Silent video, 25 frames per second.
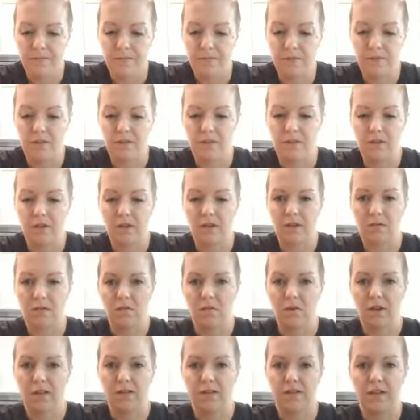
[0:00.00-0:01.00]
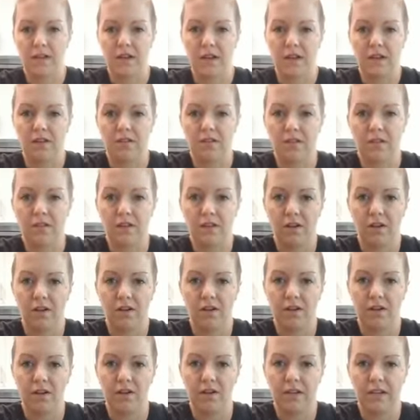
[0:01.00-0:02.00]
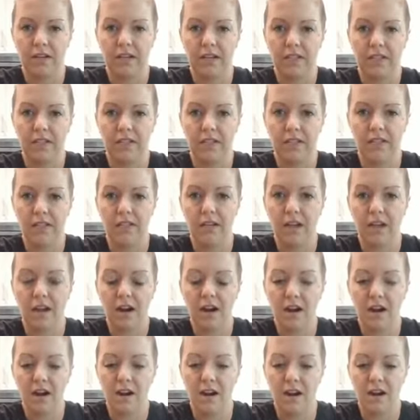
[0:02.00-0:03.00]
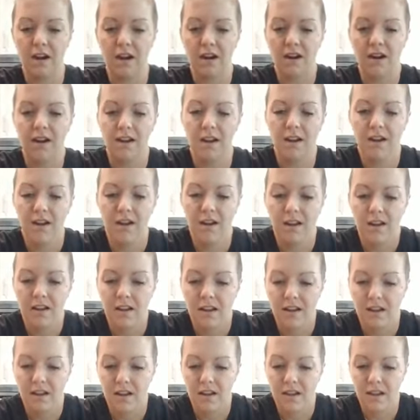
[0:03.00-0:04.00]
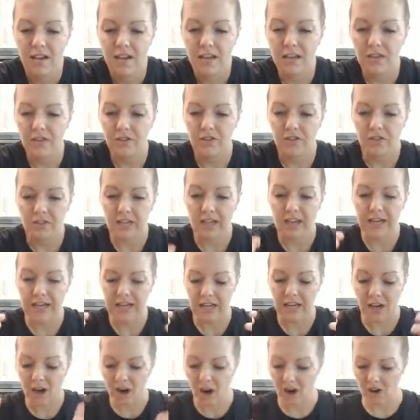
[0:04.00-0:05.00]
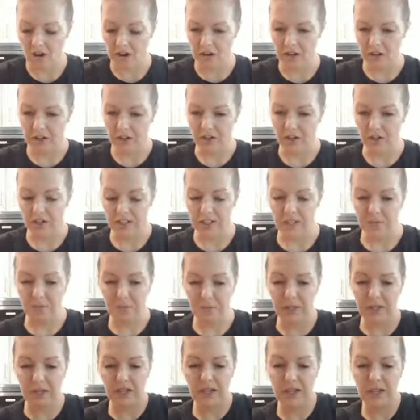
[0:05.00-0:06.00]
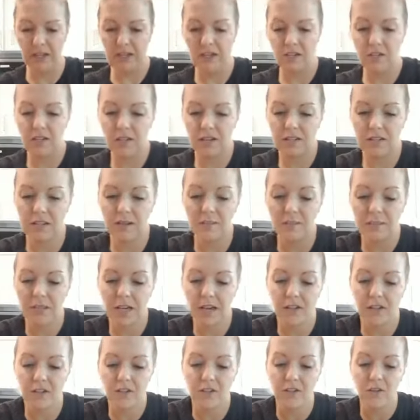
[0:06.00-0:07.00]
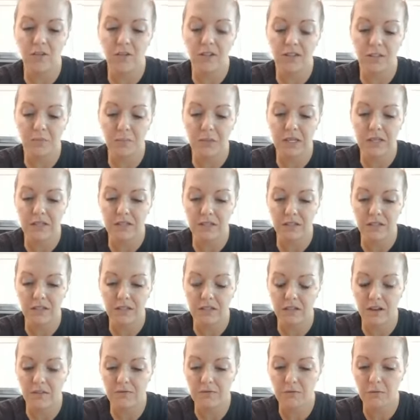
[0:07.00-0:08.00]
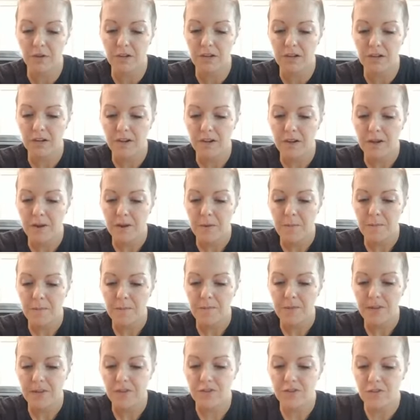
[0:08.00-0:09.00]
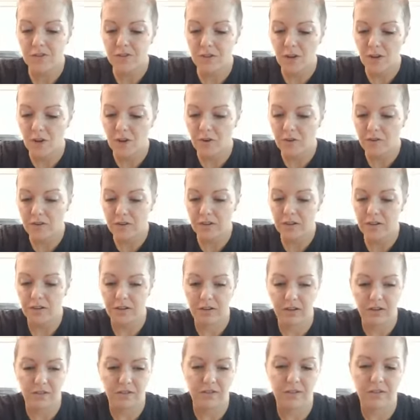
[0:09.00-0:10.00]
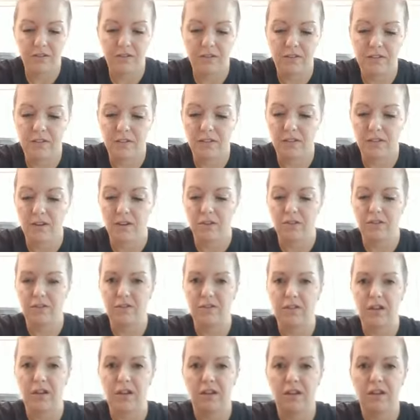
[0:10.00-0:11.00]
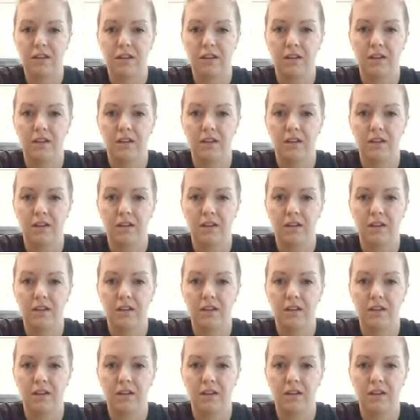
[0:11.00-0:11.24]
Here's like one side of it. The longer you let it sit there, it'll just kind of get hard and crispy. And you guys, I'm telling you, this pizza stuffed one is so, here you go. Let's see the other side.